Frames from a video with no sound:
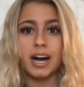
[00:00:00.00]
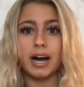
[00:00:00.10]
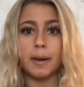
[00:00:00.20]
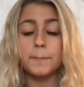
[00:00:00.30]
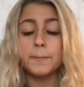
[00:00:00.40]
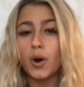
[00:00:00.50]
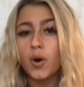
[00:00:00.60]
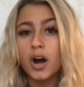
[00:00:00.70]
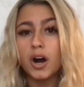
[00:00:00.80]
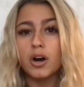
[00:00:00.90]

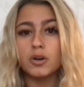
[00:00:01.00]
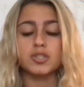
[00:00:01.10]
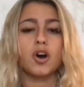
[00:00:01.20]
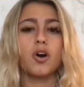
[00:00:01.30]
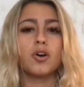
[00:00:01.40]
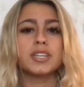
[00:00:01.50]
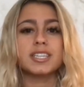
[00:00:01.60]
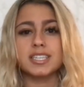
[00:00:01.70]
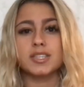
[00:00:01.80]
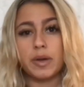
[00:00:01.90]
boho, so
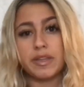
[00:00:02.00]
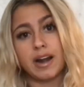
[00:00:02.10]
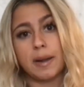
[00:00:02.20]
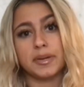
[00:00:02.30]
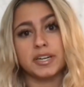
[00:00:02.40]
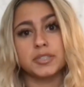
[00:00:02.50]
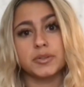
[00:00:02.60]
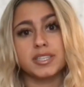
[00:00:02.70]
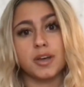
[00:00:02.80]
this is the way that I'm gonna do it.